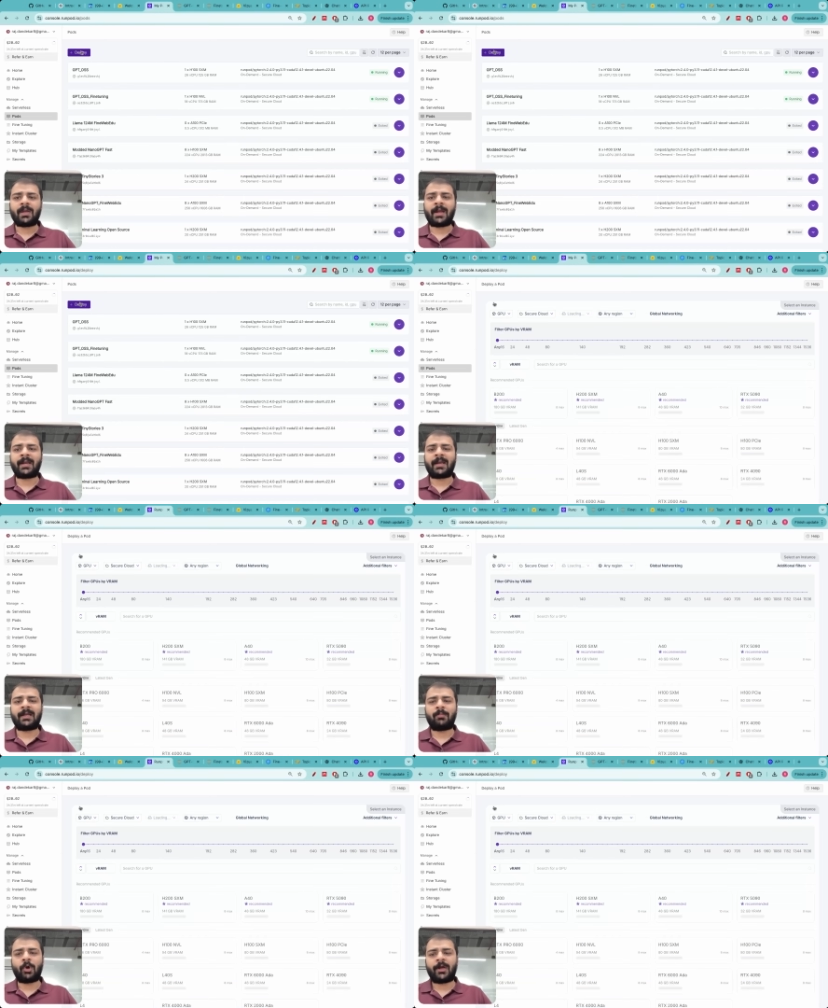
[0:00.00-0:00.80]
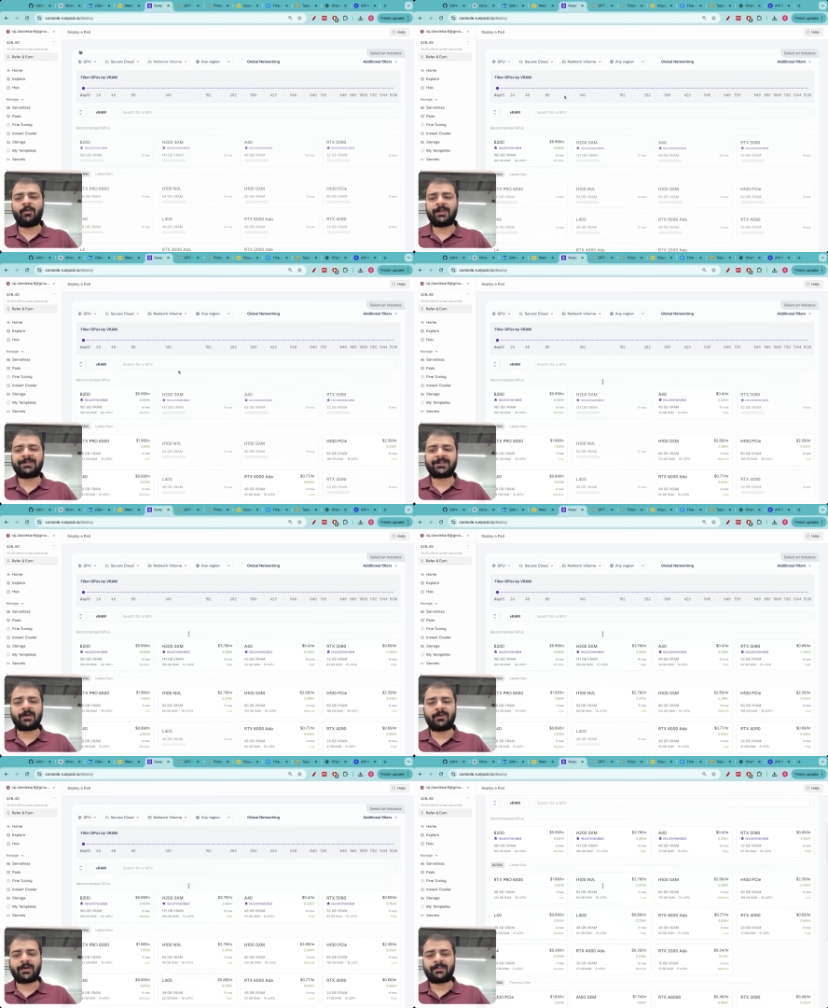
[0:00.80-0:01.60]
and I deployed one
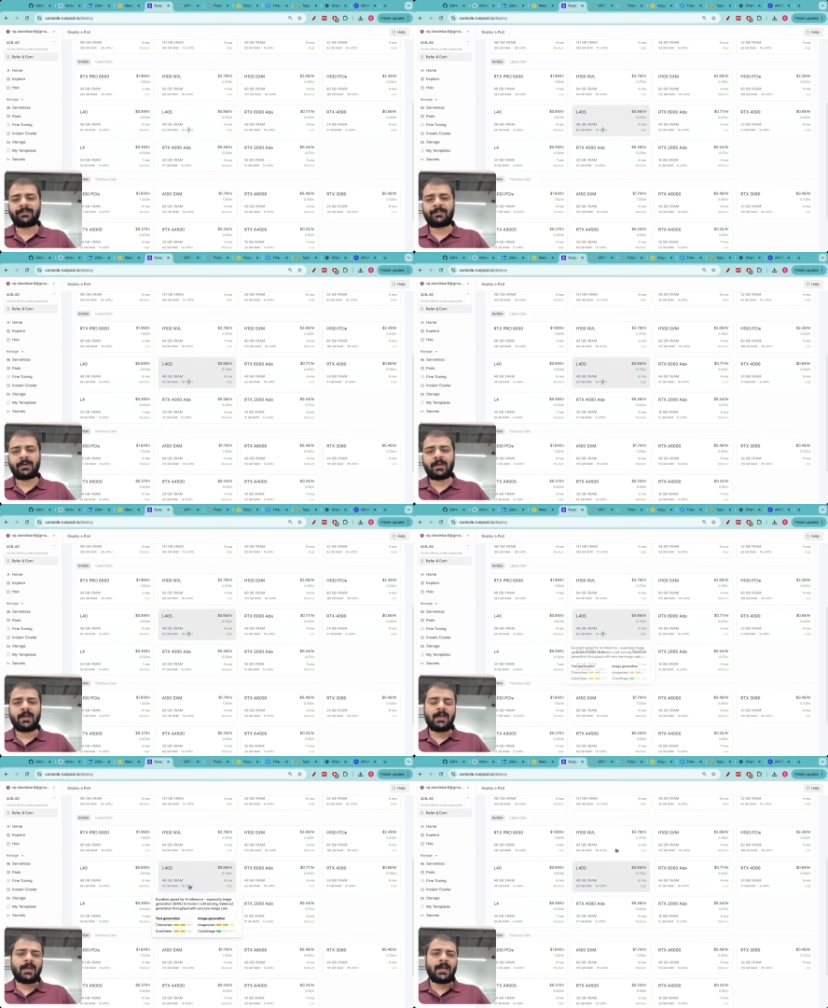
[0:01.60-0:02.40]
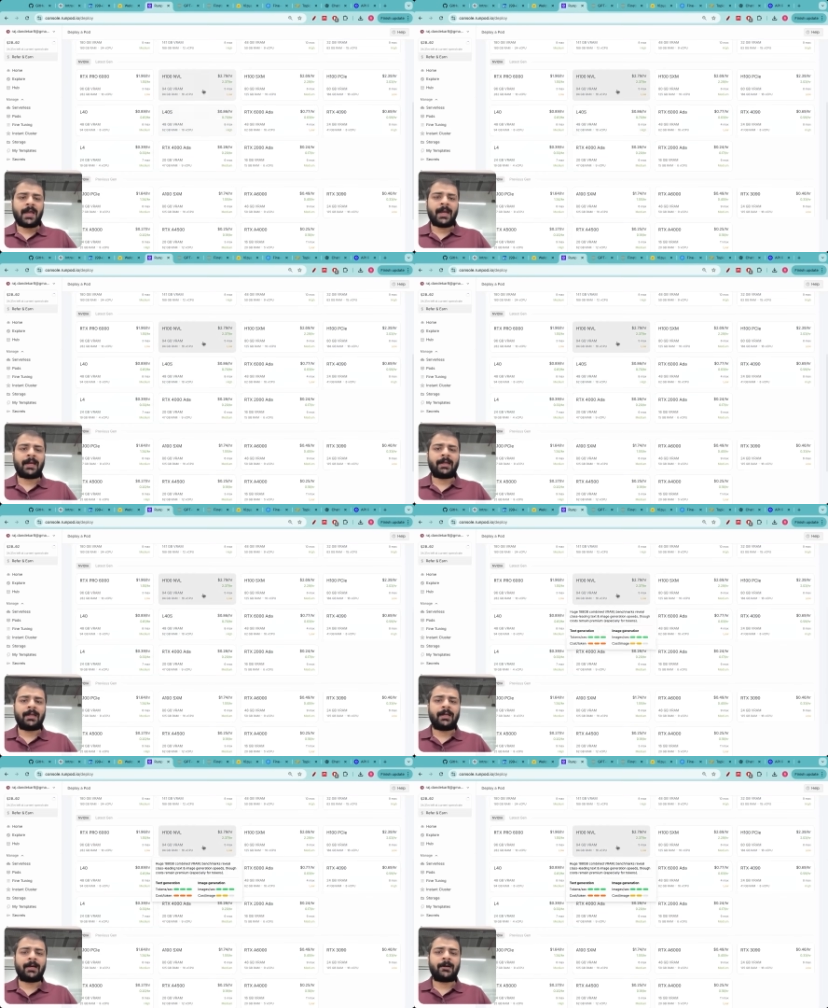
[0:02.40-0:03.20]
server
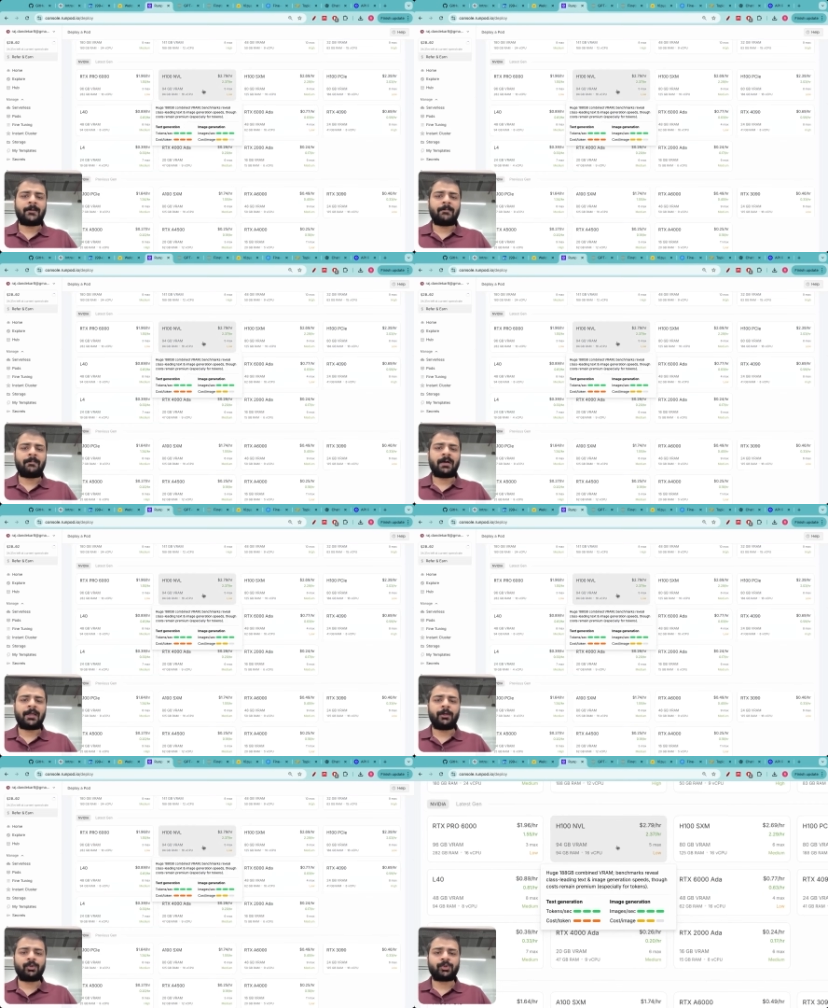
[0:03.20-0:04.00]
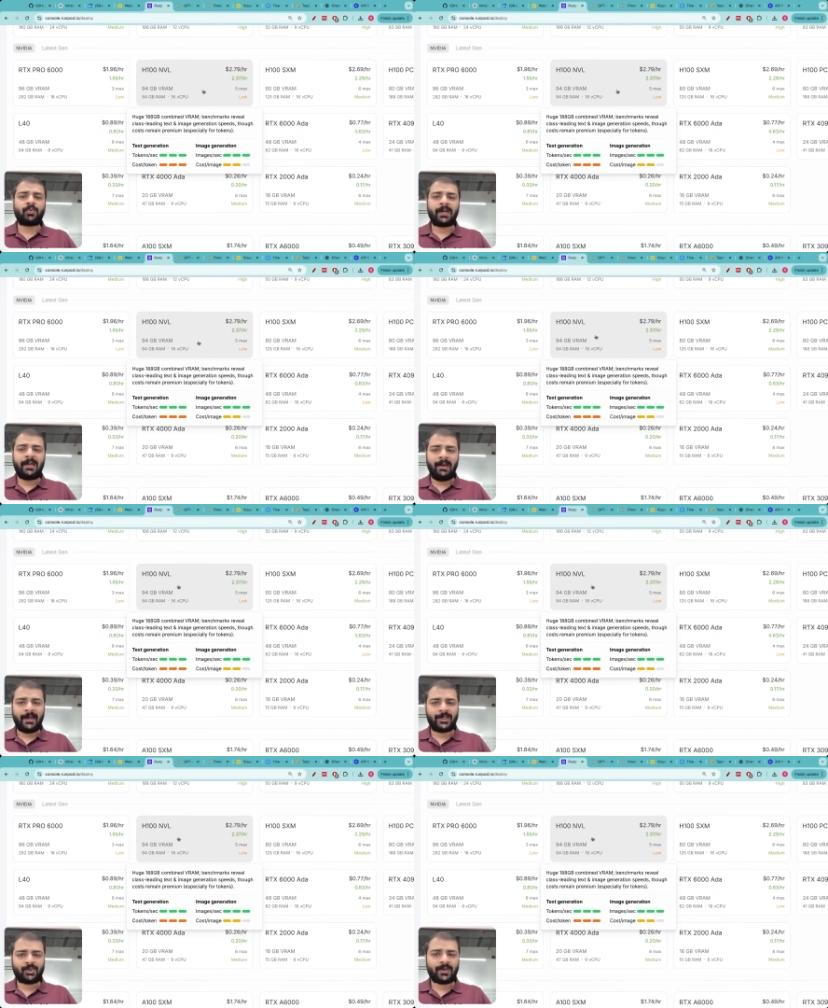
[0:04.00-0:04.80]
and uh, I used one
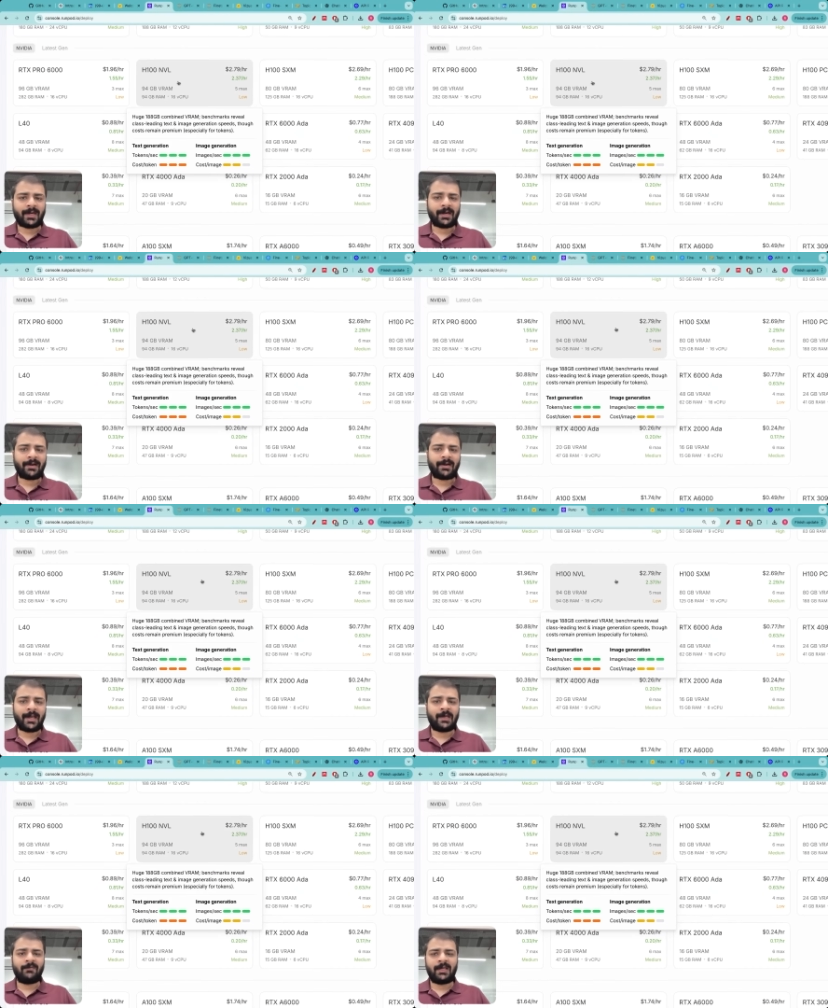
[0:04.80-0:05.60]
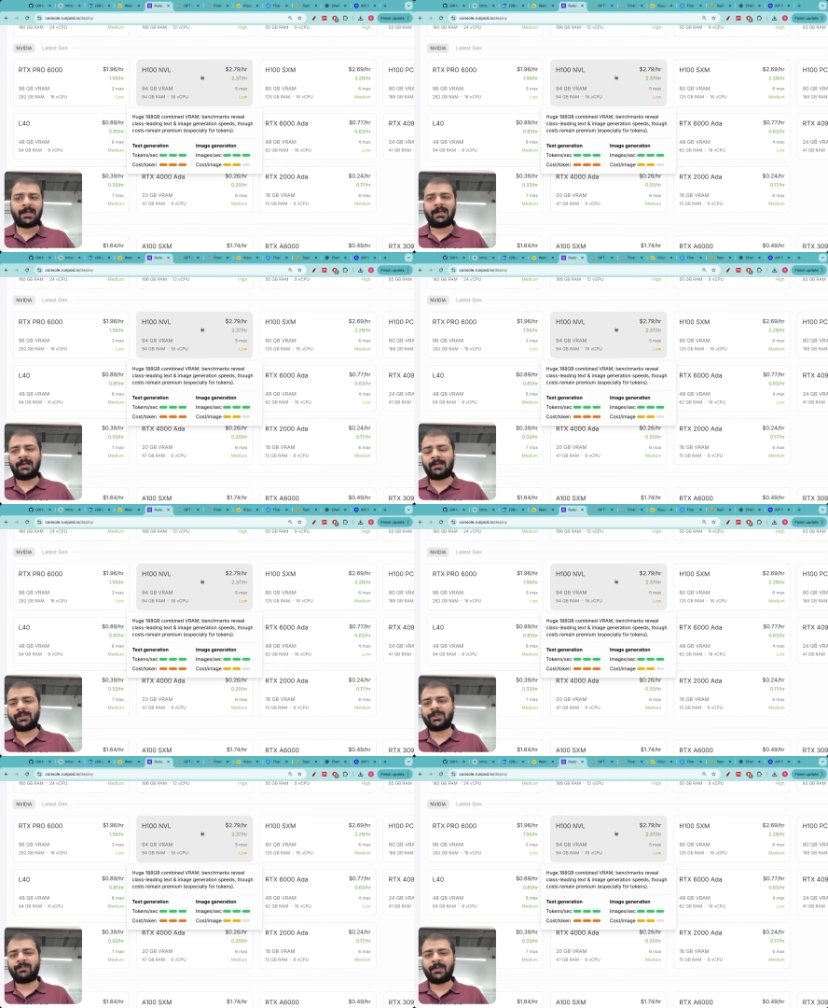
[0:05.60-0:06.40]
H100 NVL
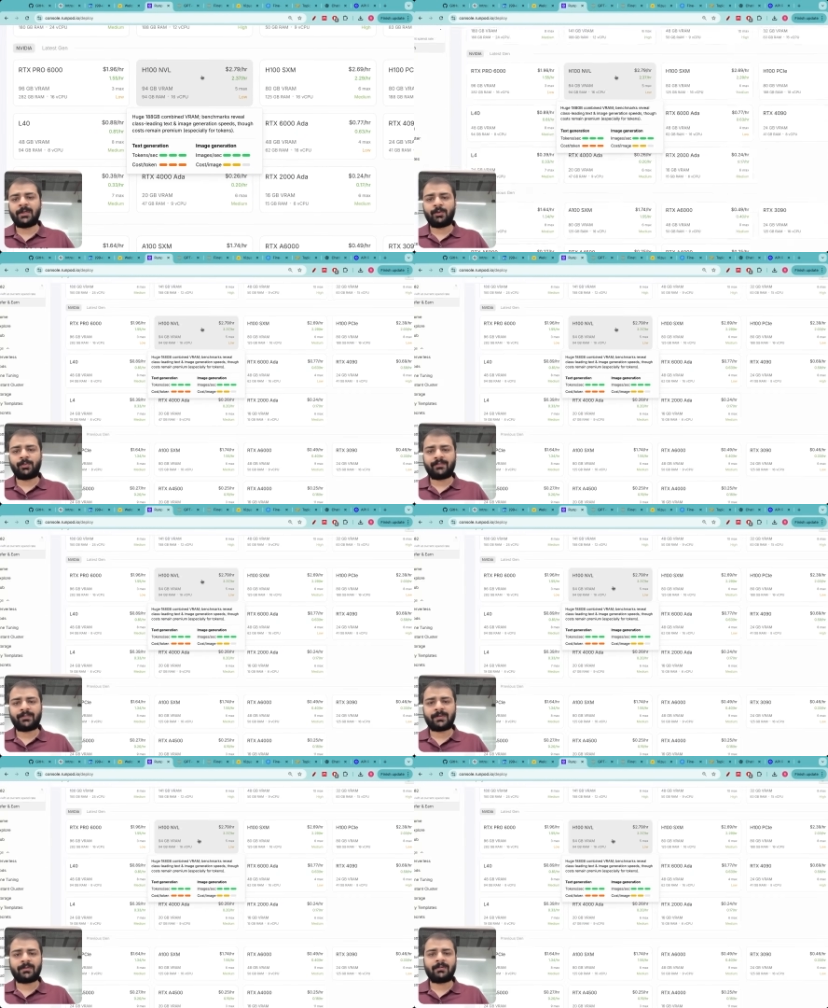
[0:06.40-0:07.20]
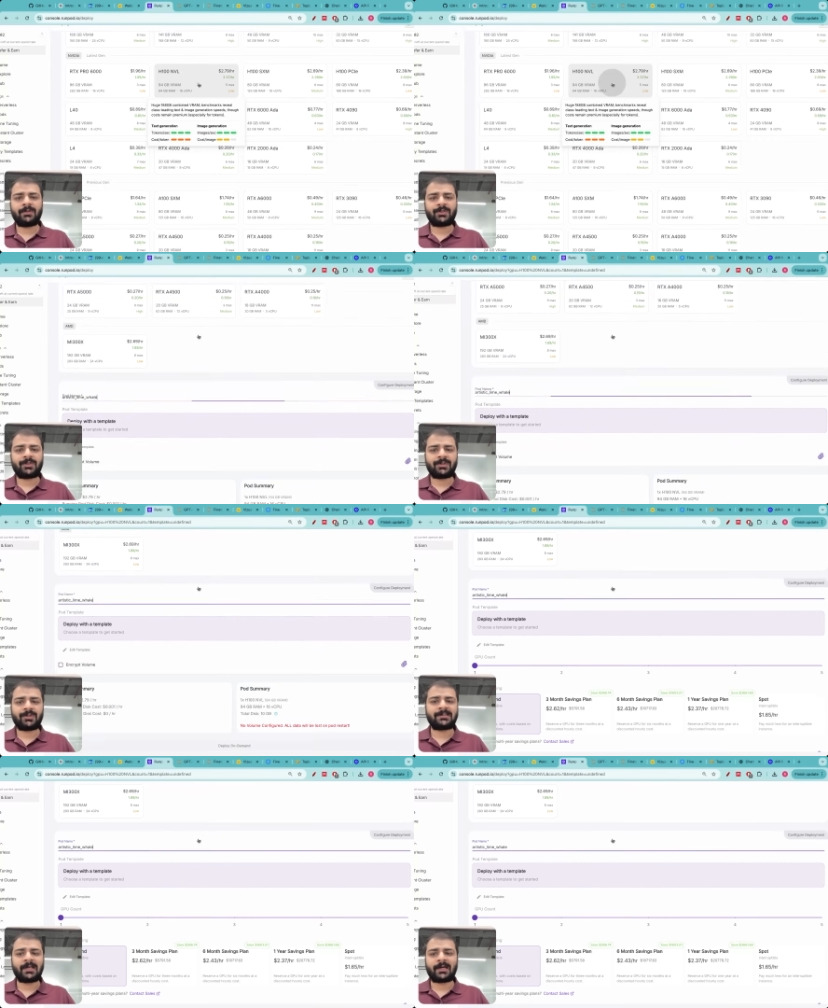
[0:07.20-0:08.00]
GPU, which I
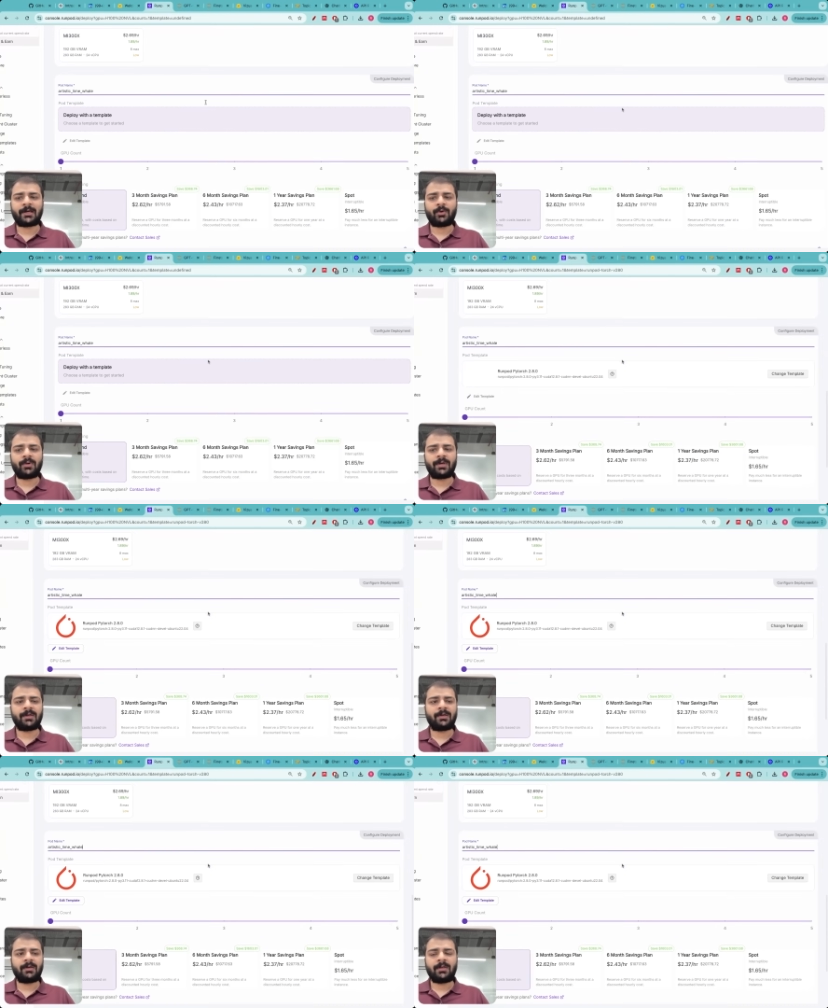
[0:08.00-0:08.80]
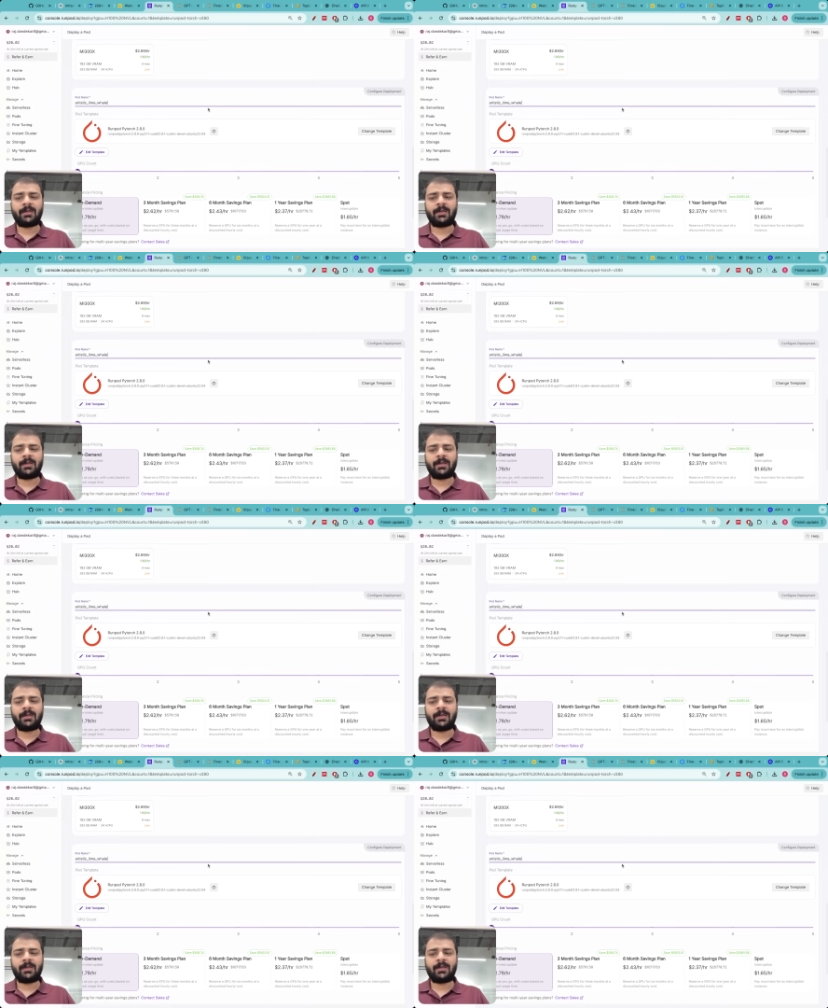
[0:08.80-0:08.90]
selected over here.